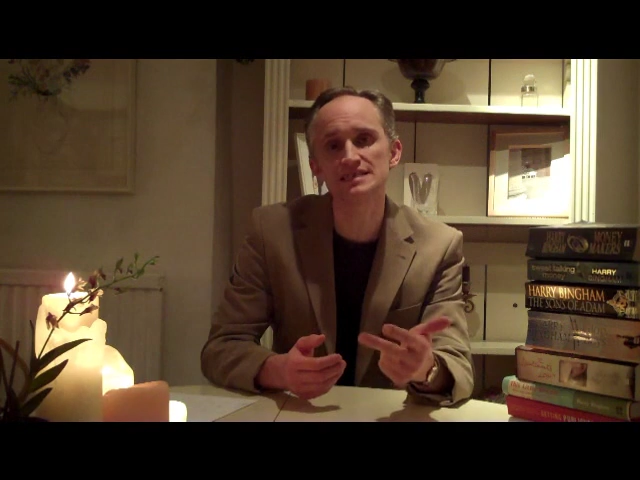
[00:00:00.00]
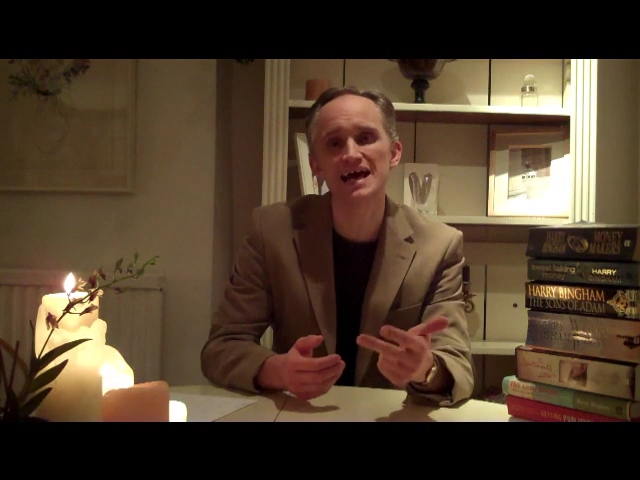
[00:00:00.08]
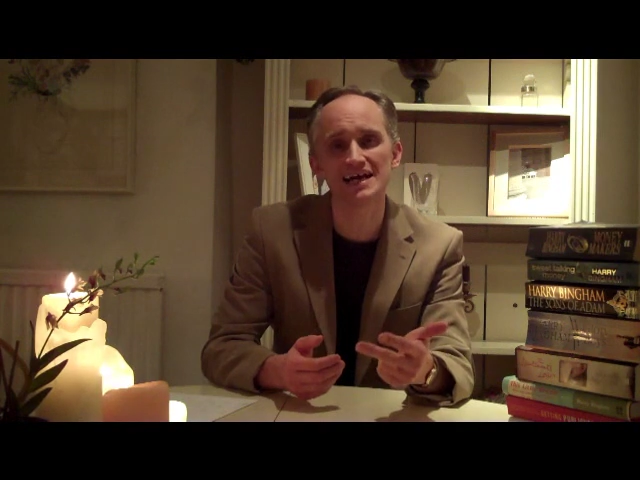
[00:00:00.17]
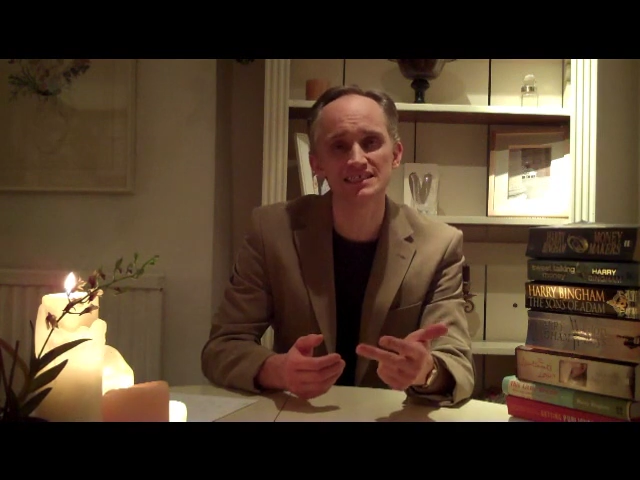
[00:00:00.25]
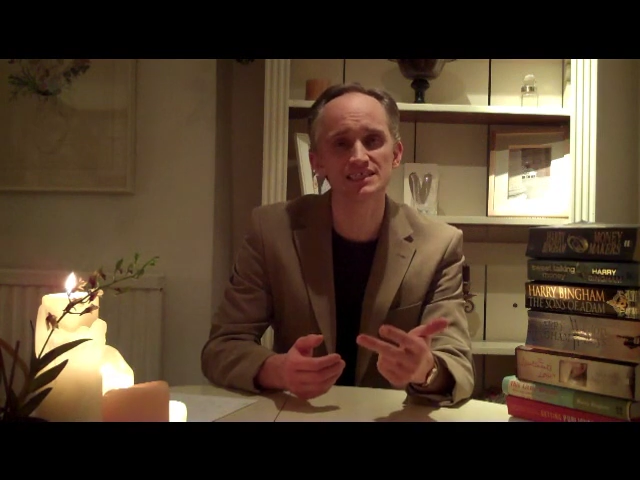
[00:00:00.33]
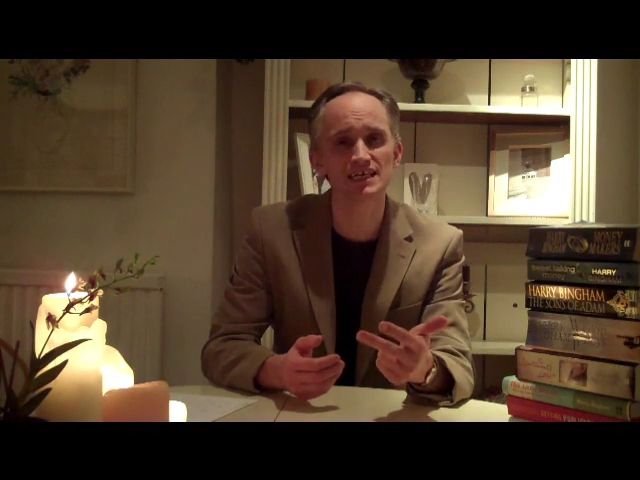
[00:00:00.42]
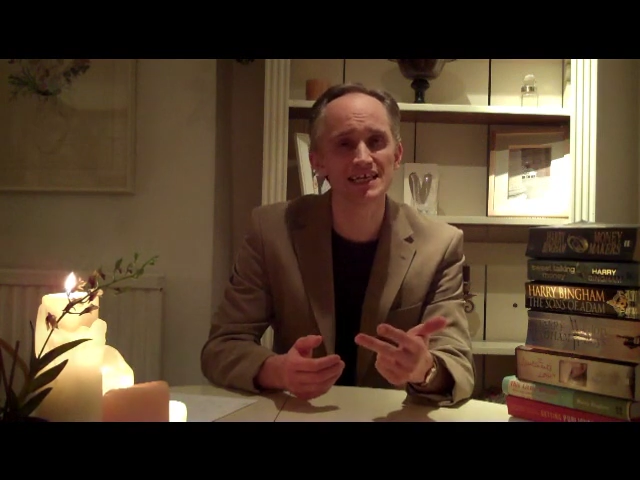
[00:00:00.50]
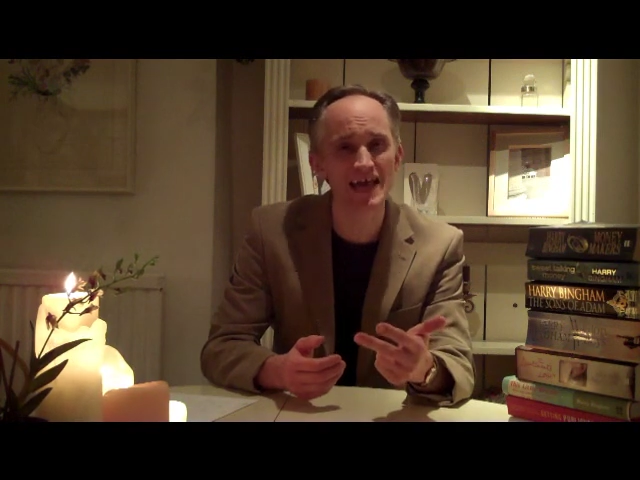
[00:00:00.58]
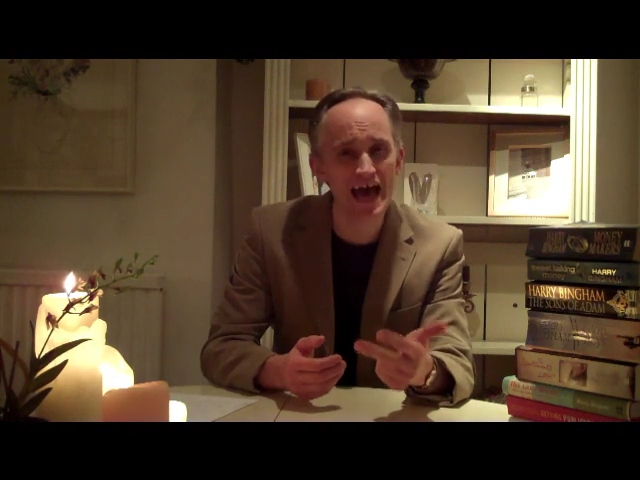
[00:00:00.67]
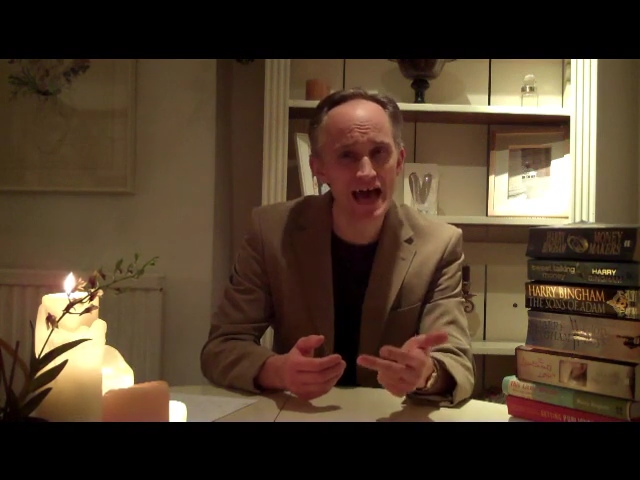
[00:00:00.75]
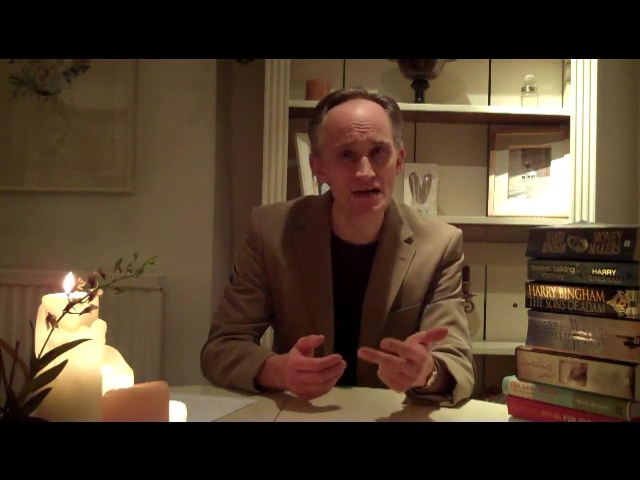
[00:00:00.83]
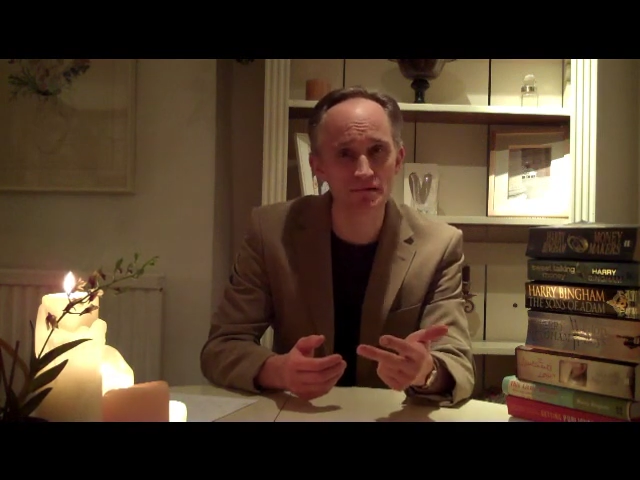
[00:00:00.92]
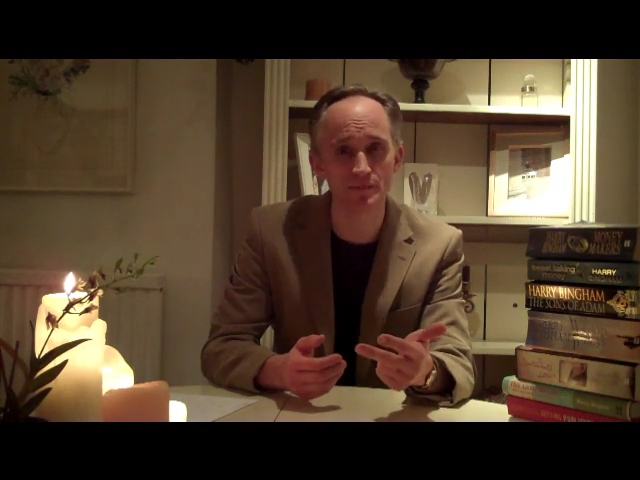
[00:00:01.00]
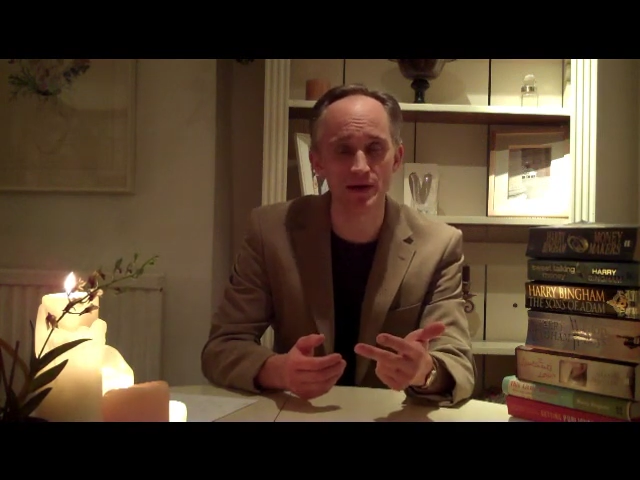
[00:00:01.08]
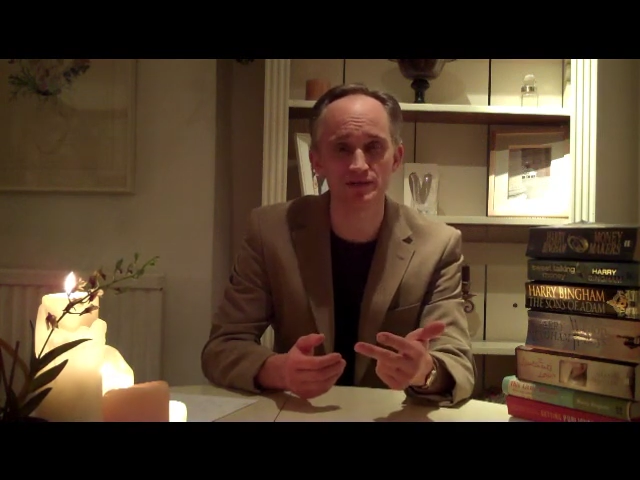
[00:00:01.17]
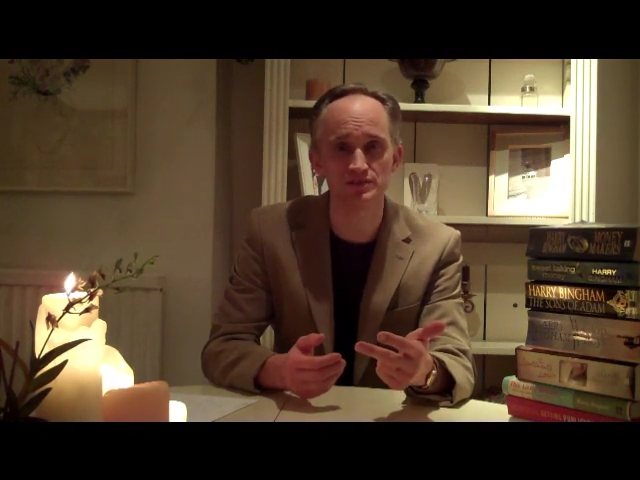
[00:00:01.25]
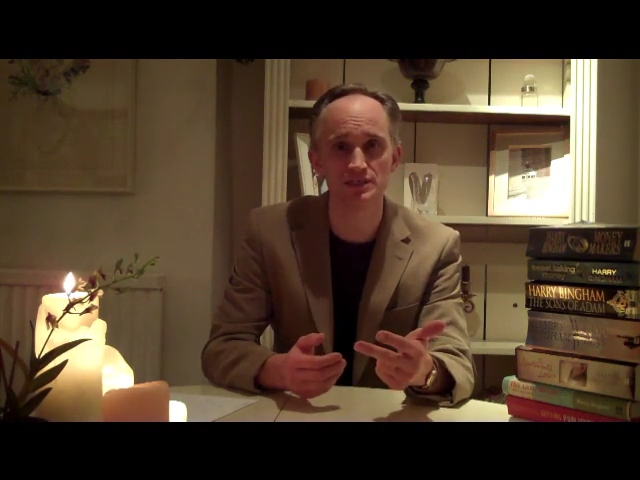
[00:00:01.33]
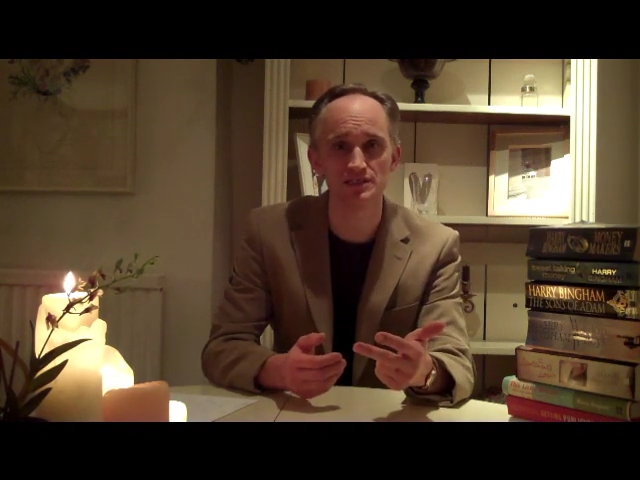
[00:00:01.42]
has to care
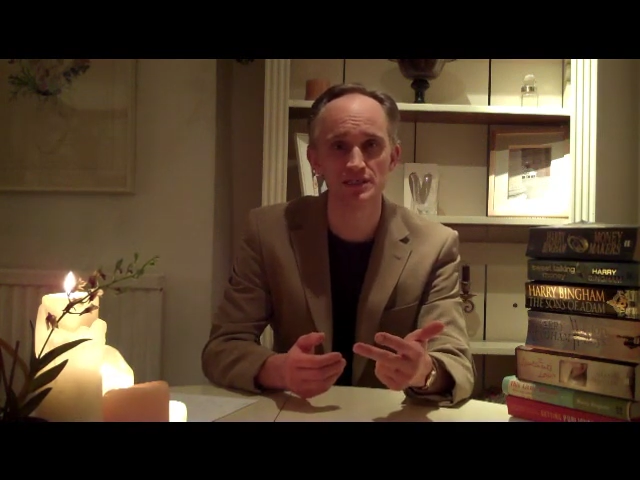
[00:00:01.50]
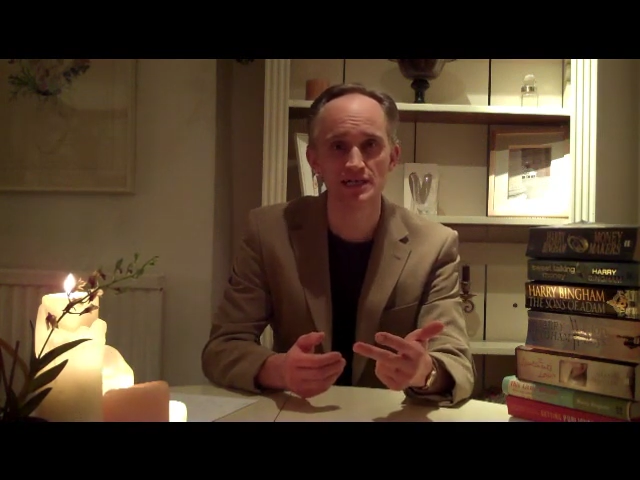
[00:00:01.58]
about it.